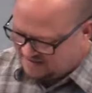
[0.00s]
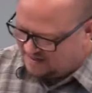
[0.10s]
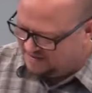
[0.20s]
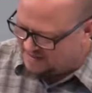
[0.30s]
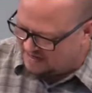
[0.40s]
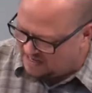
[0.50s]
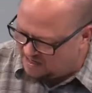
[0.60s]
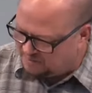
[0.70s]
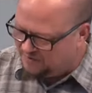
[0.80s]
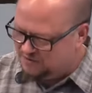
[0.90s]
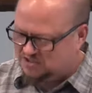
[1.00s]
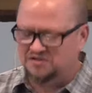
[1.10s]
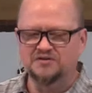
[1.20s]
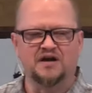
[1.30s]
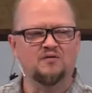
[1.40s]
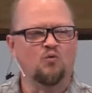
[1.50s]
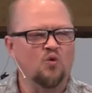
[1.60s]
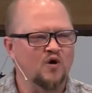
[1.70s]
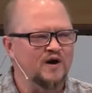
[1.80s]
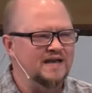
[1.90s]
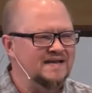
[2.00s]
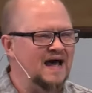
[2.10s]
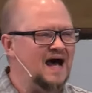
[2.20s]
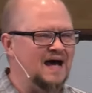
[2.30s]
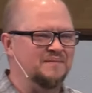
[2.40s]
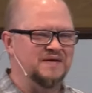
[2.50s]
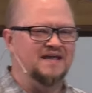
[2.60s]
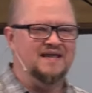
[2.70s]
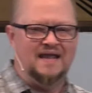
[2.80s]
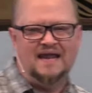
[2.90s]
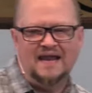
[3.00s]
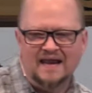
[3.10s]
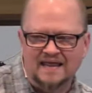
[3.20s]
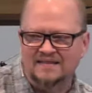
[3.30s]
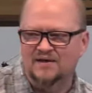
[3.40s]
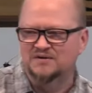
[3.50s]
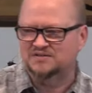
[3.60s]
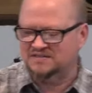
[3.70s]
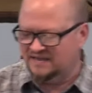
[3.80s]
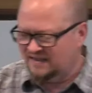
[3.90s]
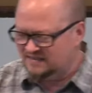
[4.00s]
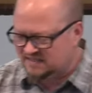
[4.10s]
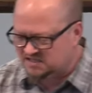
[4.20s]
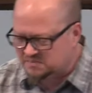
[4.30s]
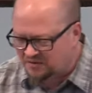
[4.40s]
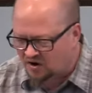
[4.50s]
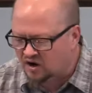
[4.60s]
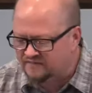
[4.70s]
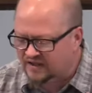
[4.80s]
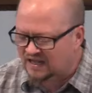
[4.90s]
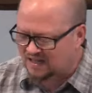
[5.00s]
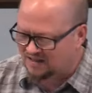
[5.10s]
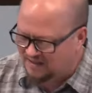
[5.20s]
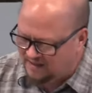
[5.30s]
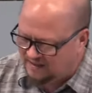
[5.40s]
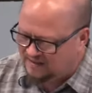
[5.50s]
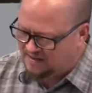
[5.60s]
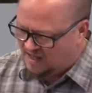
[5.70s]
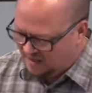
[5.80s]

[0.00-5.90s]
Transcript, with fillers: uh, that Hebrew children would not be eating those things as a part of a clean